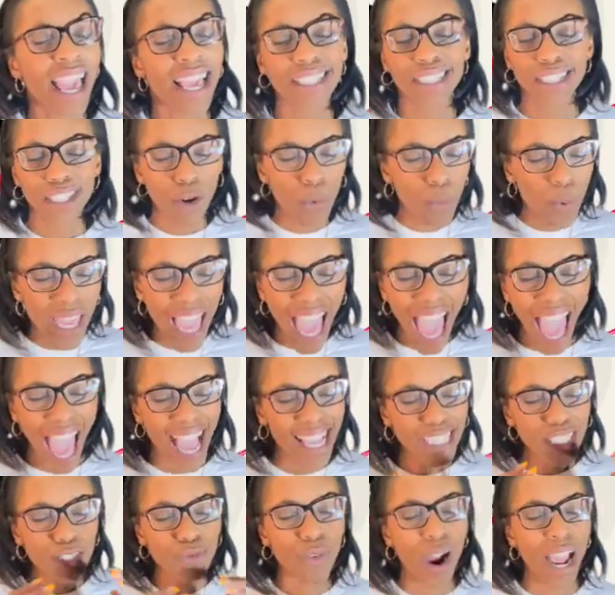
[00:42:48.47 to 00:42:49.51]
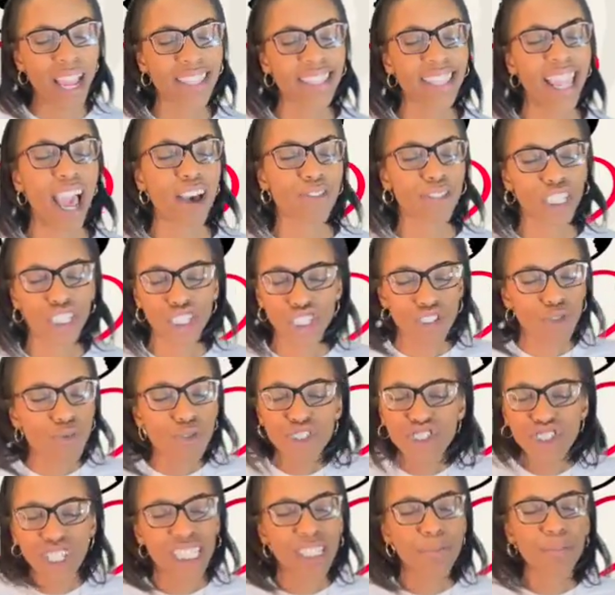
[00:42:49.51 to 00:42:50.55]
And so we ask right now that you
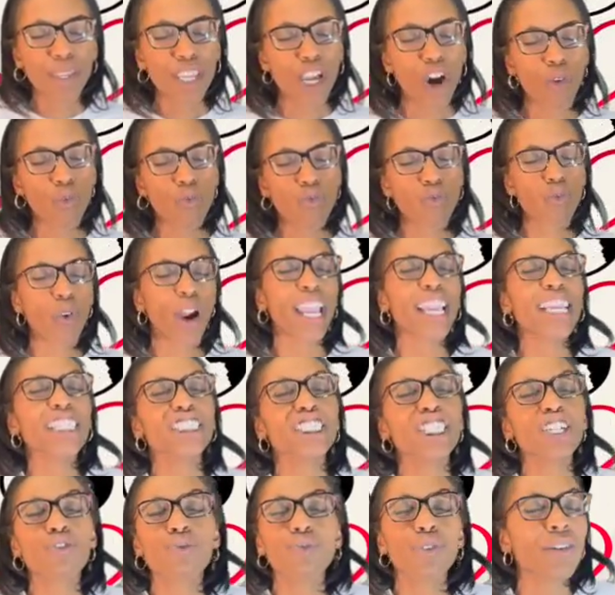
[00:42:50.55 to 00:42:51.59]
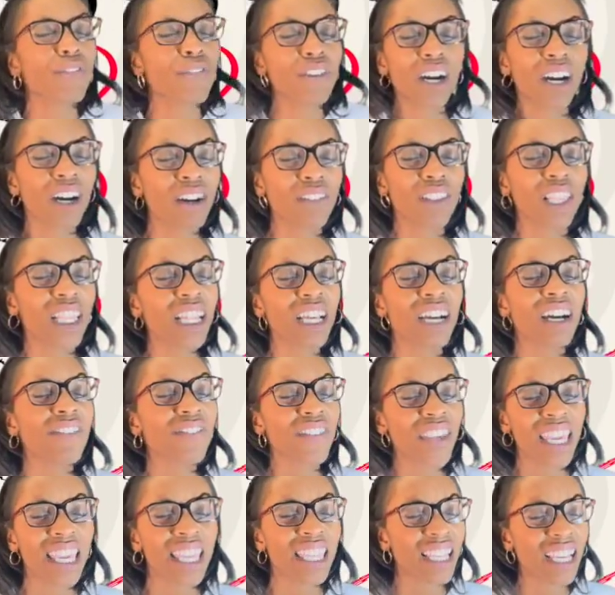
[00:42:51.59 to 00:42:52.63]
would just be a raging river of love
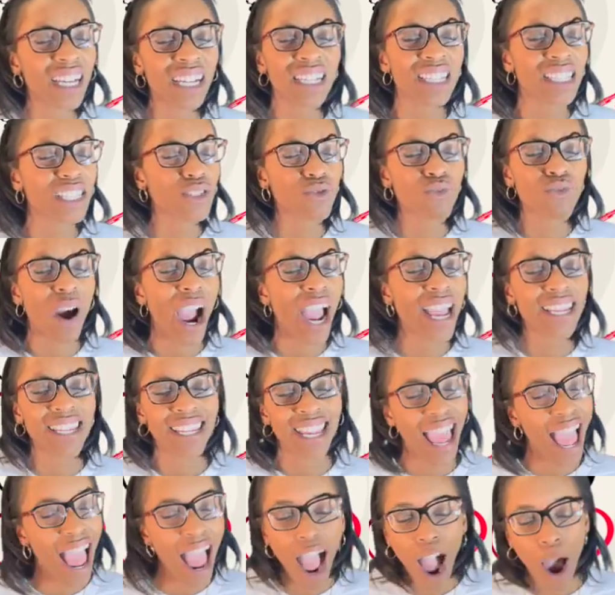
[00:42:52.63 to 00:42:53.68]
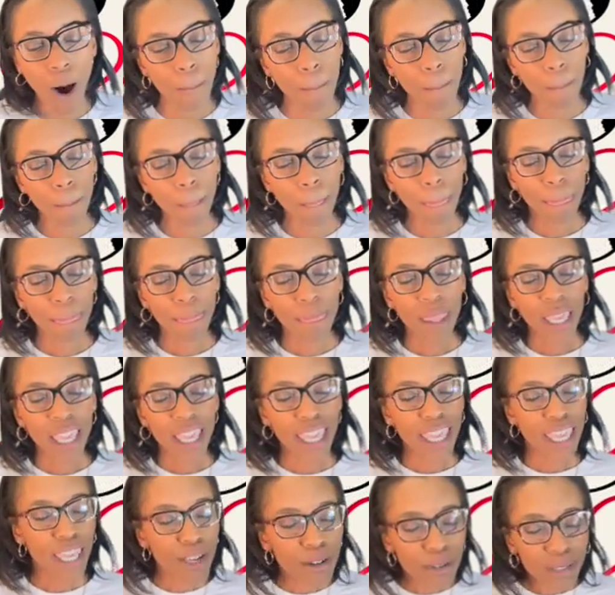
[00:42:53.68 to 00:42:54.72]
in us right now.
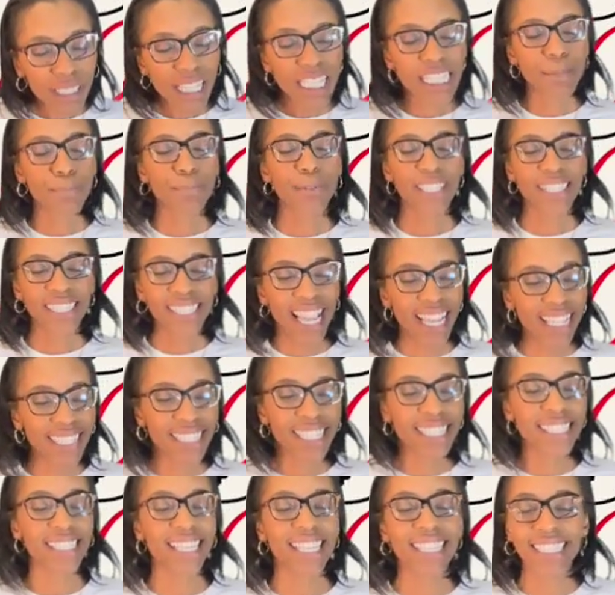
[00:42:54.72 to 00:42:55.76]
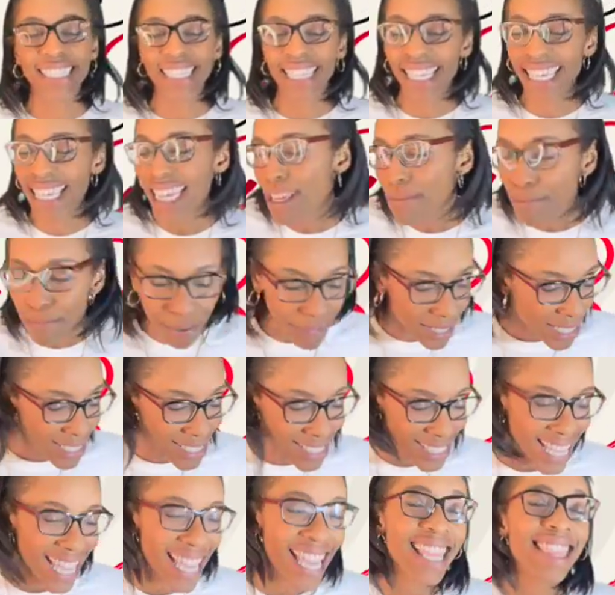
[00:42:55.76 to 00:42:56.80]
Heal us, protect us, and keep
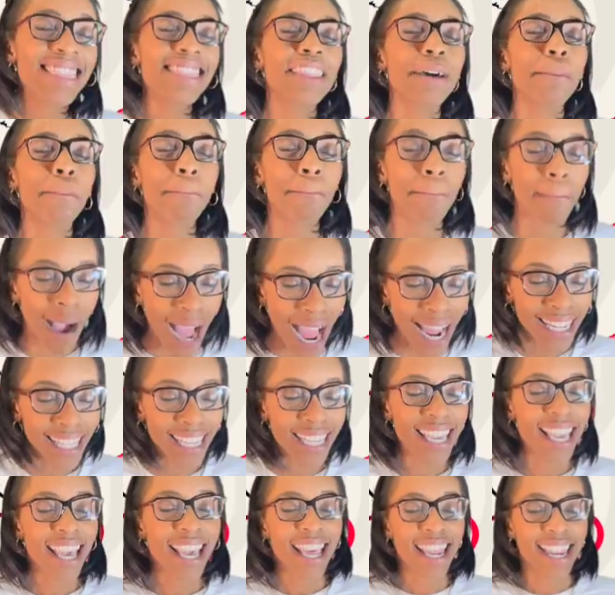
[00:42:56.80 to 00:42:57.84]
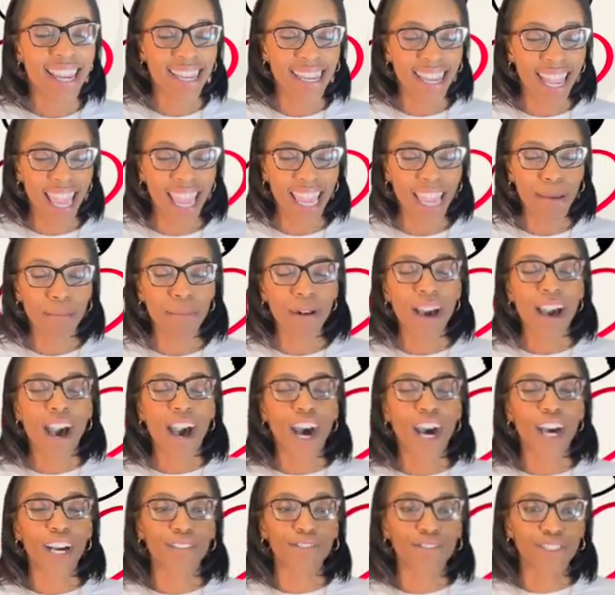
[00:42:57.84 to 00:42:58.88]
us in the mighty name
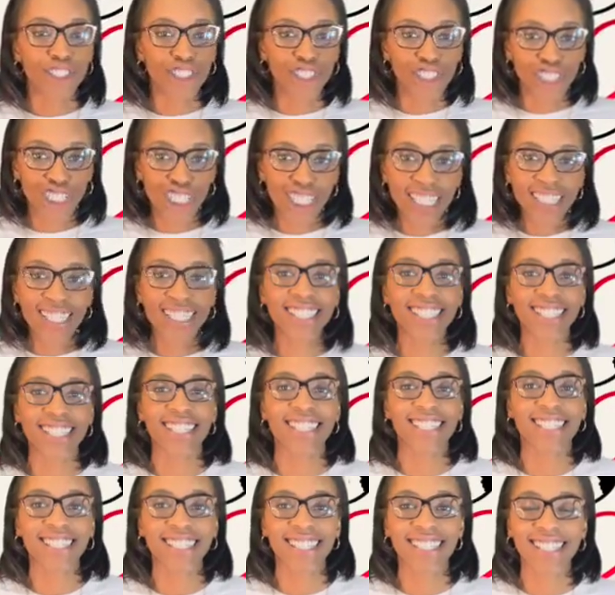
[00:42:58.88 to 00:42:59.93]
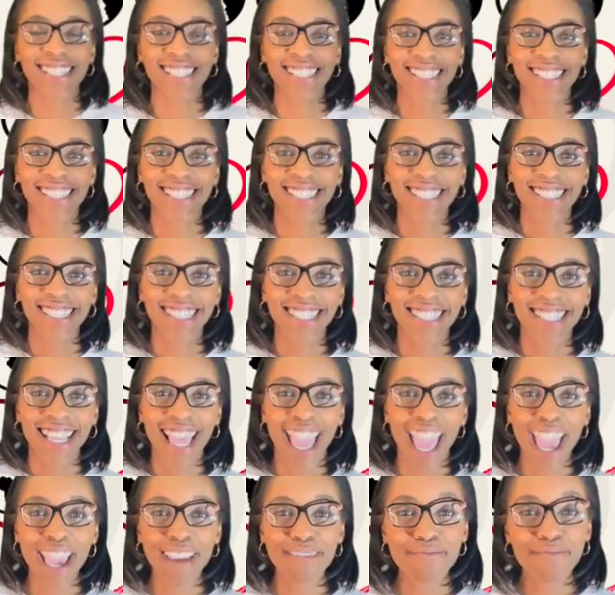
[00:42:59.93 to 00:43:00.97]
of Jesus.
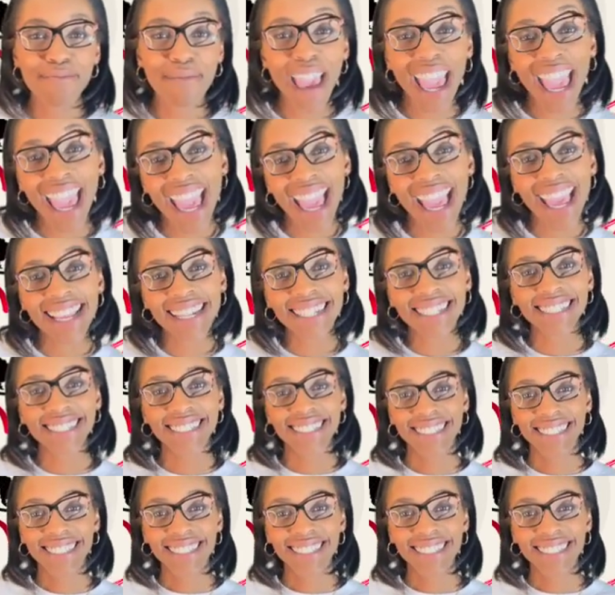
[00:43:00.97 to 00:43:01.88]
Amen.